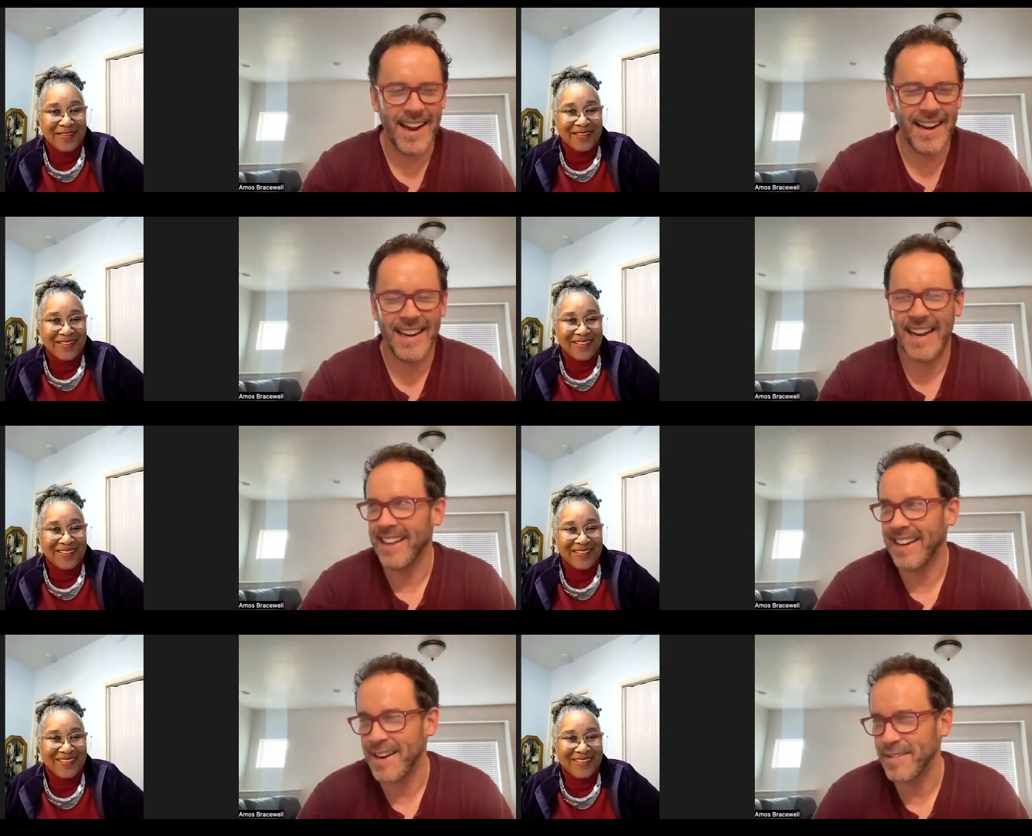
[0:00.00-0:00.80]
Speaker 1: I like
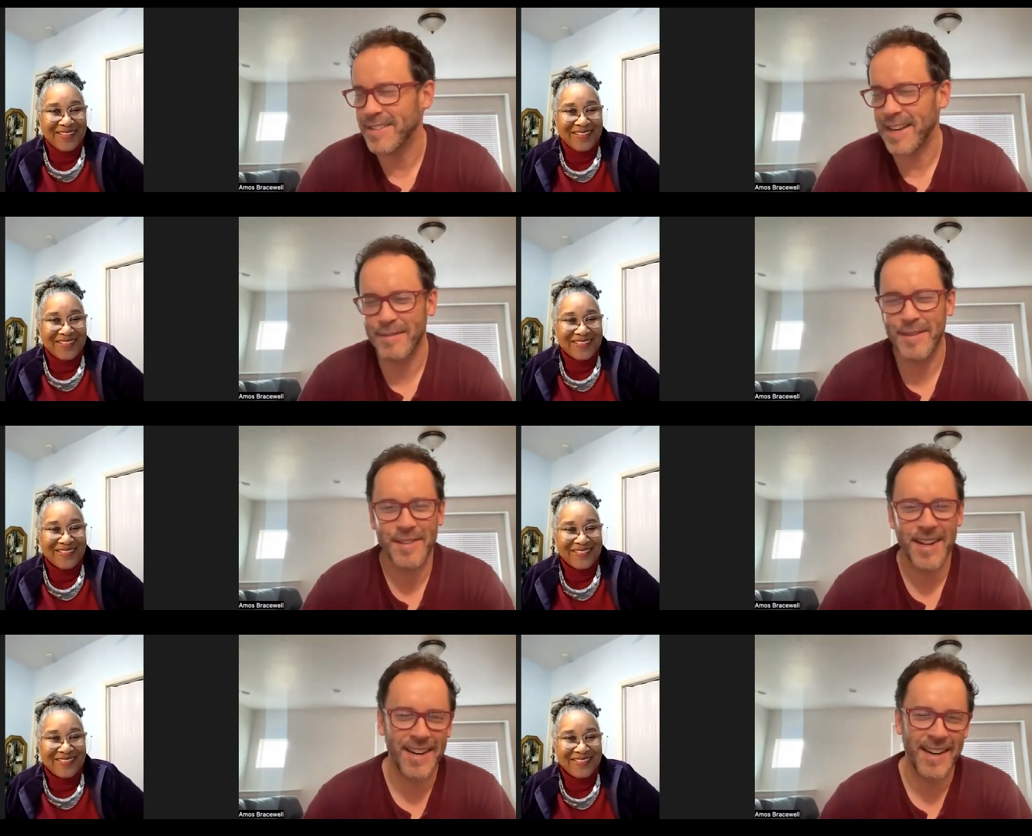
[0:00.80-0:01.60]
that. I don't settle for
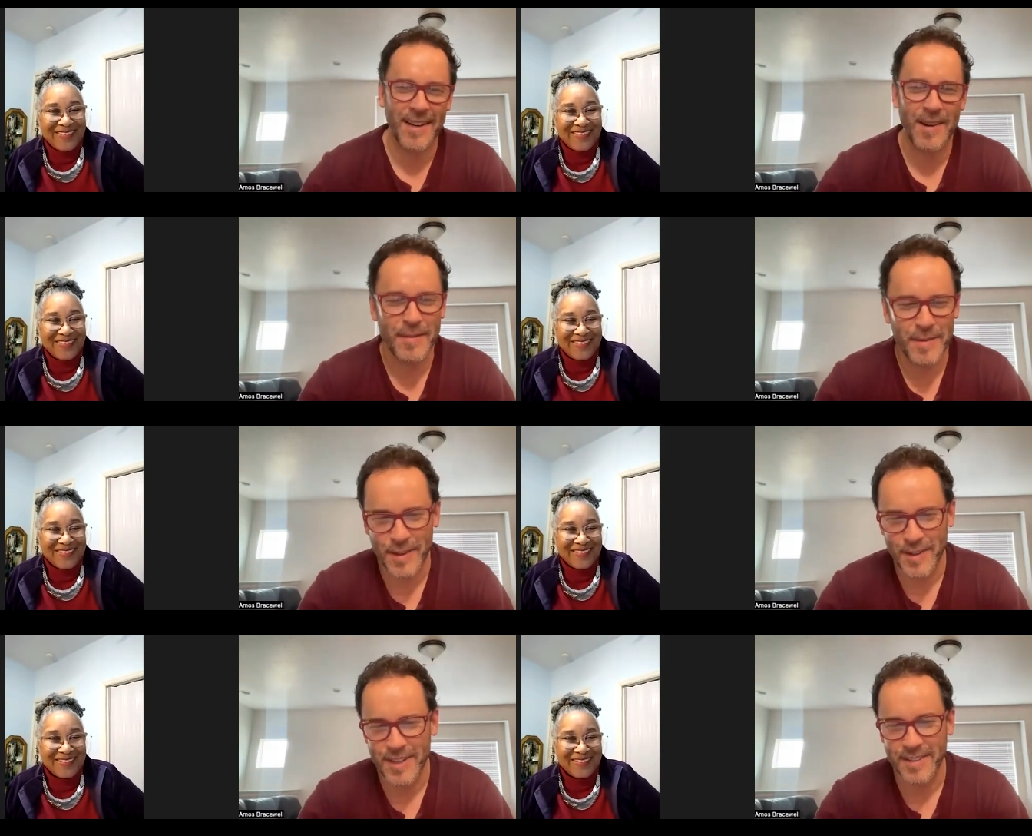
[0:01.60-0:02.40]
second. I go for
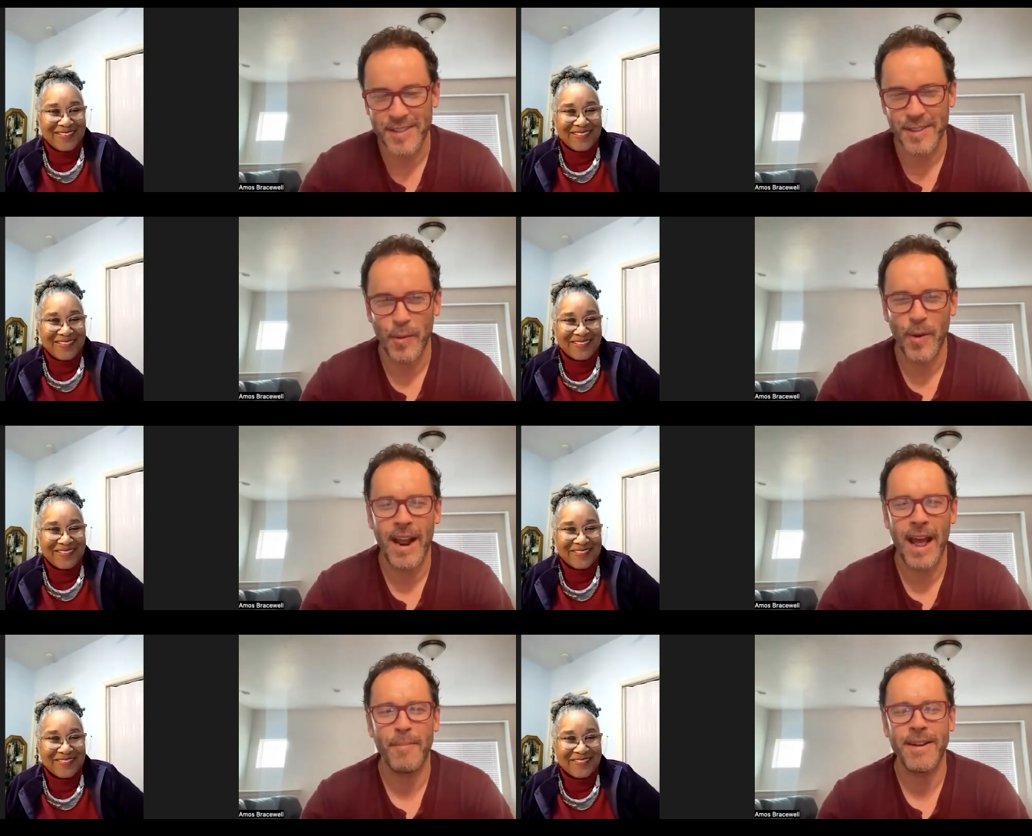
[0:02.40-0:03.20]
good. So what
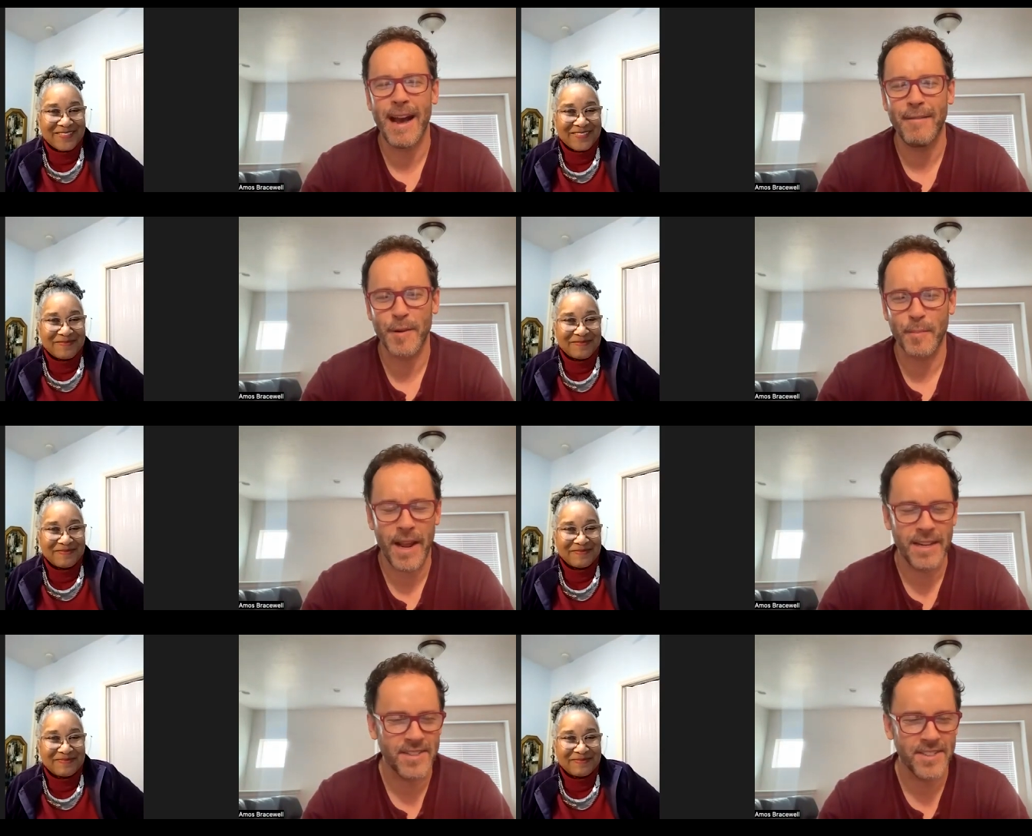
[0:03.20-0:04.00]
happened after
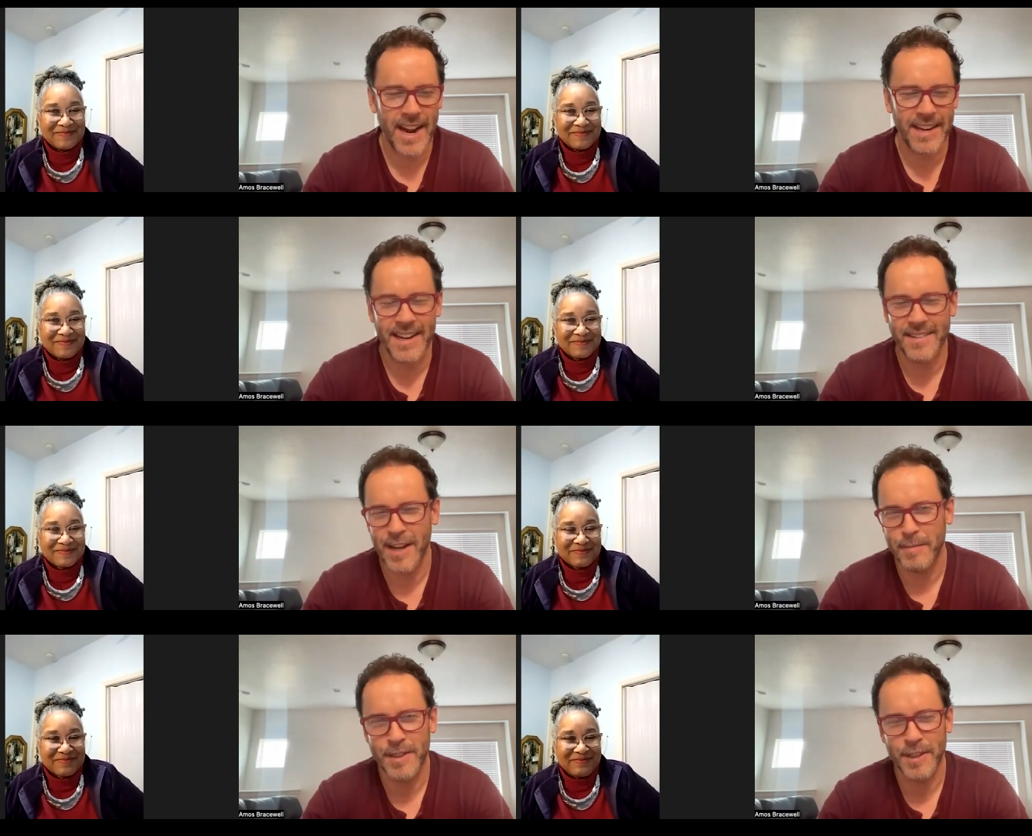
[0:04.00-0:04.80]
Penn State and
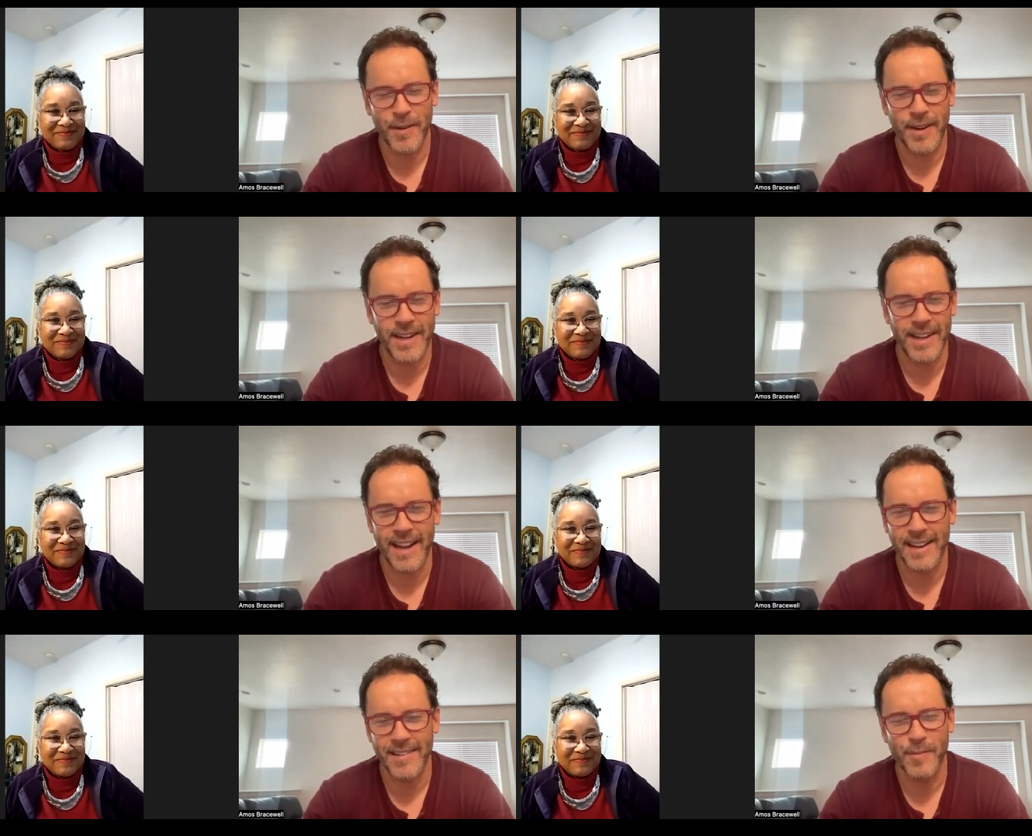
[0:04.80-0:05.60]
double degree,
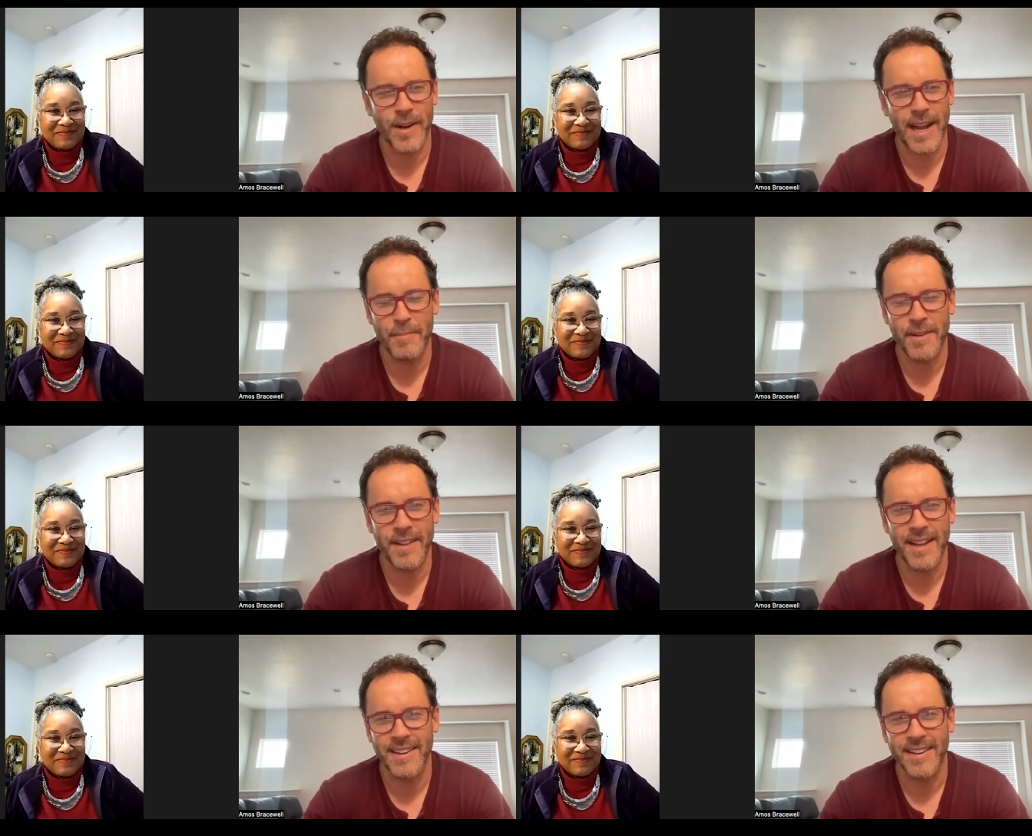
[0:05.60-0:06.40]
and what happened
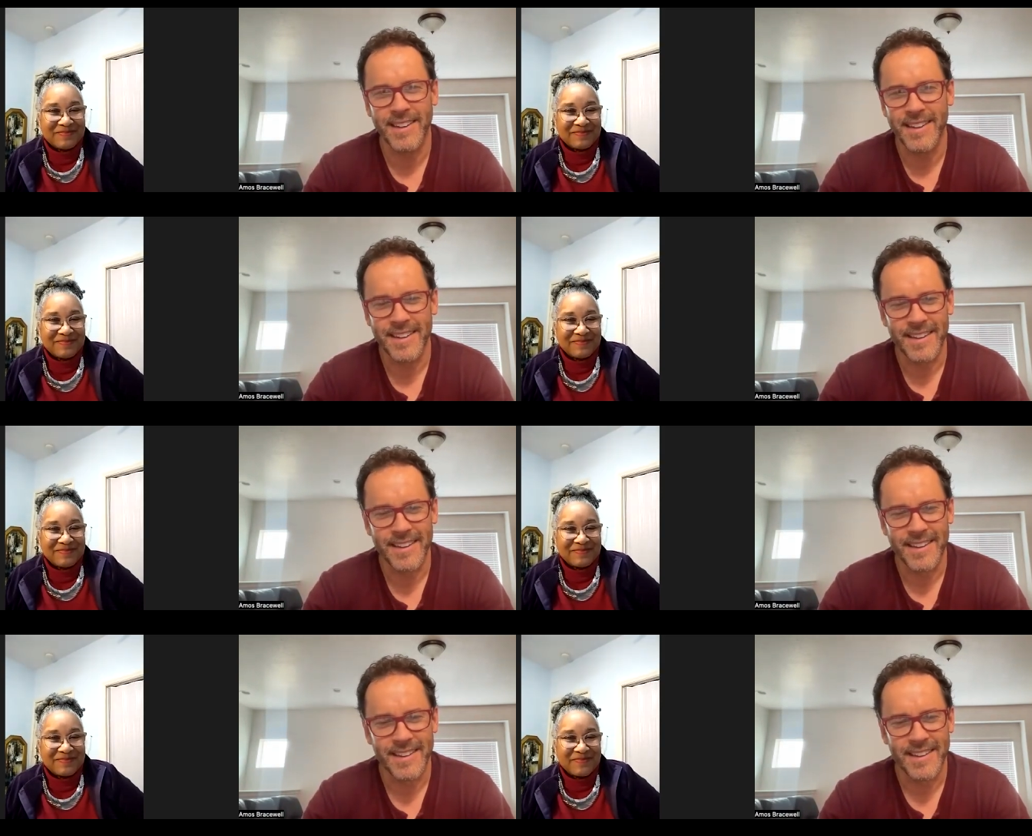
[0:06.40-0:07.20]
then?
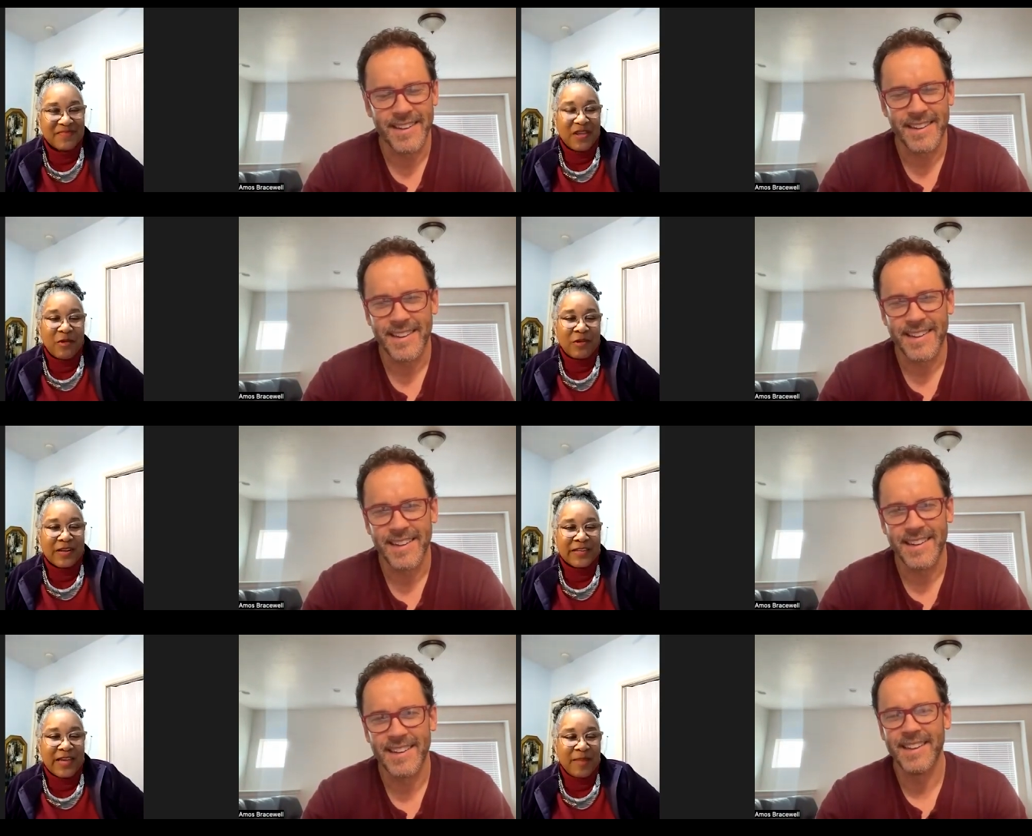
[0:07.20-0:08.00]
Speaker 2: Well, I
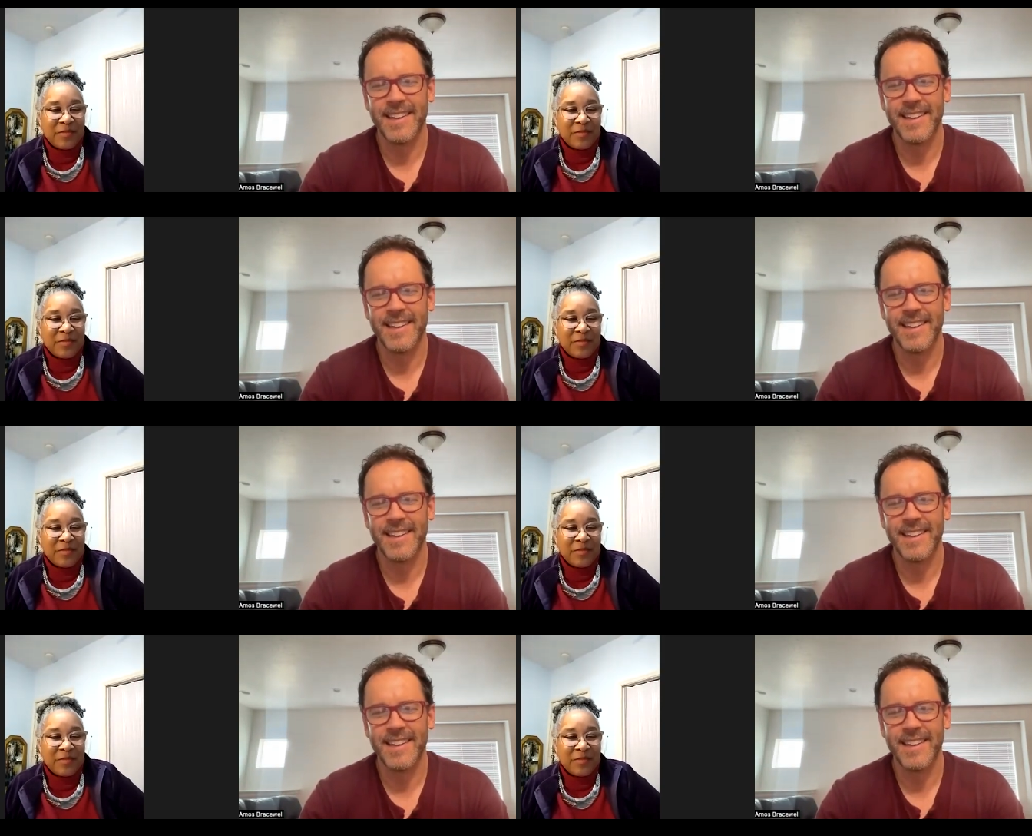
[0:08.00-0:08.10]
came